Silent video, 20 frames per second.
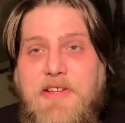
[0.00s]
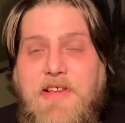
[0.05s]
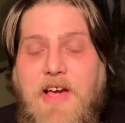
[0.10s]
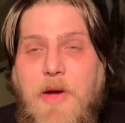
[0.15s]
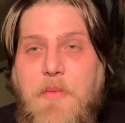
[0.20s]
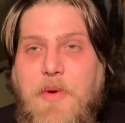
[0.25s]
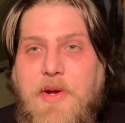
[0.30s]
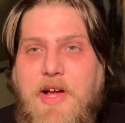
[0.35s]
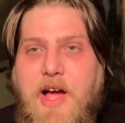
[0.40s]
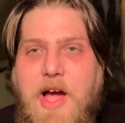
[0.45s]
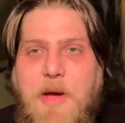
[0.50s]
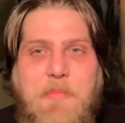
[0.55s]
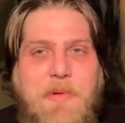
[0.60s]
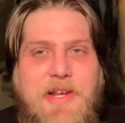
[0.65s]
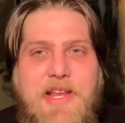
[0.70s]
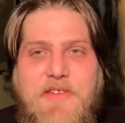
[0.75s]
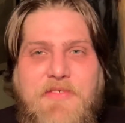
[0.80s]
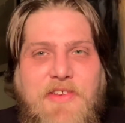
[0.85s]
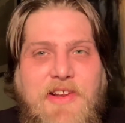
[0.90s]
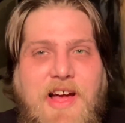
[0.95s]
time with God. But
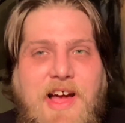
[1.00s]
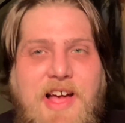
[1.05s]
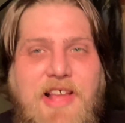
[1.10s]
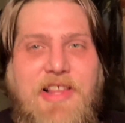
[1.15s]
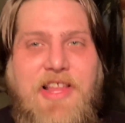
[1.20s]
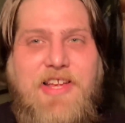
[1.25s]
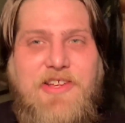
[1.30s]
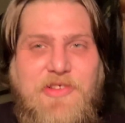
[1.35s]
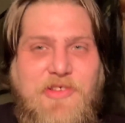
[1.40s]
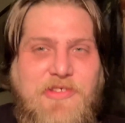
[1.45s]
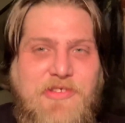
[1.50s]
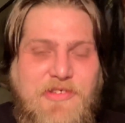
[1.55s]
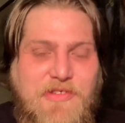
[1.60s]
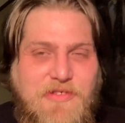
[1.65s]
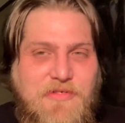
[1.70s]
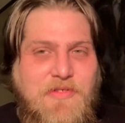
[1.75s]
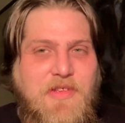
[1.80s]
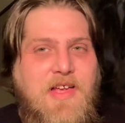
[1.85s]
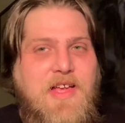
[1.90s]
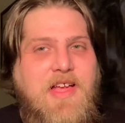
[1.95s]
even I, like this,
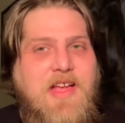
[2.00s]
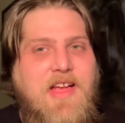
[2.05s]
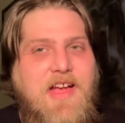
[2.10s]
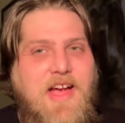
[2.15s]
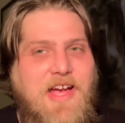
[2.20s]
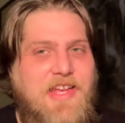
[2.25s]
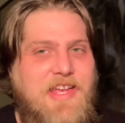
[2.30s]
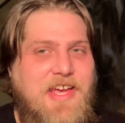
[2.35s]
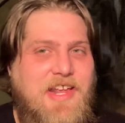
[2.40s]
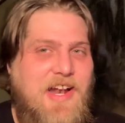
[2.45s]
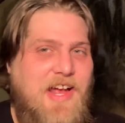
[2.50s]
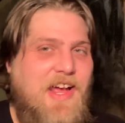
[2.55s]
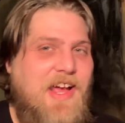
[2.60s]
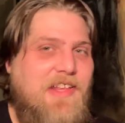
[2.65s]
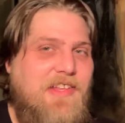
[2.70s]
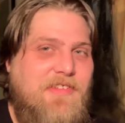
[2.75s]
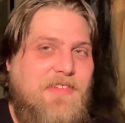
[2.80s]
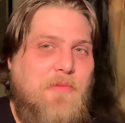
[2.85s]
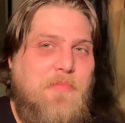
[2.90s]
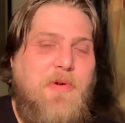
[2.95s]
again, I had
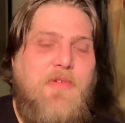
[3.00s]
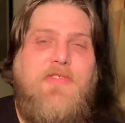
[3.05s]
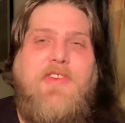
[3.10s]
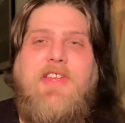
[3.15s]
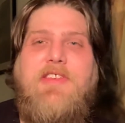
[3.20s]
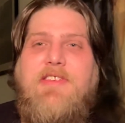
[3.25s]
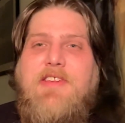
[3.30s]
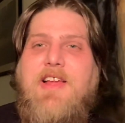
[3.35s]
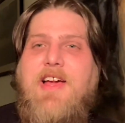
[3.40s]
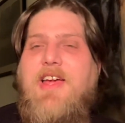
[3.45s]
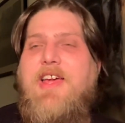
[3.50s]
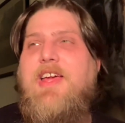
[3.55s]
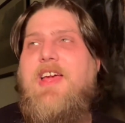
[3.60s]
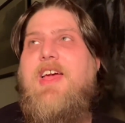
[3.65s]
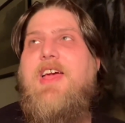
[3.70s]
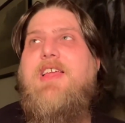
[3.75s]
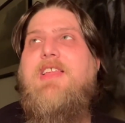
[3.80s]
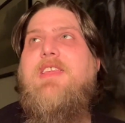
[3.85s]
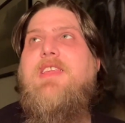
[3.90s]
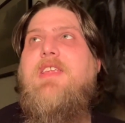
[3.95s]
this epiphany tonight
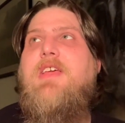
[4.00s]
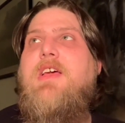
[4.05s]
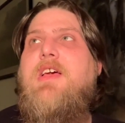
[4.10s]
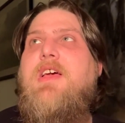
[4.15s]
and